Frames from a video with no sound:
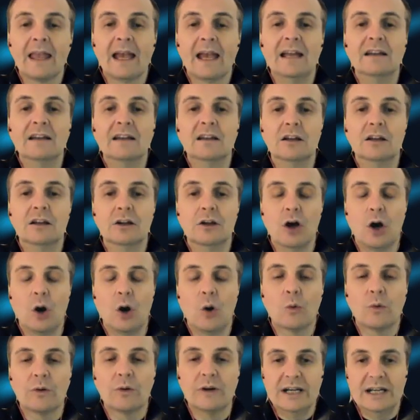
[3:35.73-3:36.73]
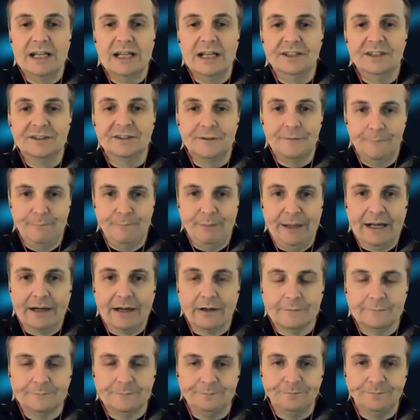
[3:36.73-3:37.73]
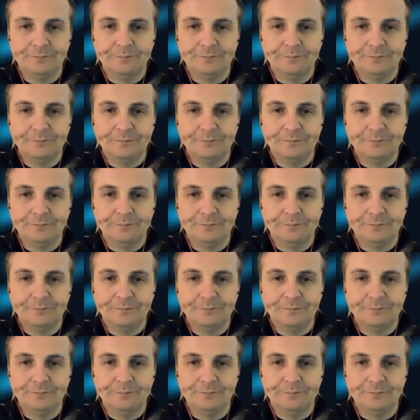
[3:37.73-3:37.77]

And the lower it is, the better.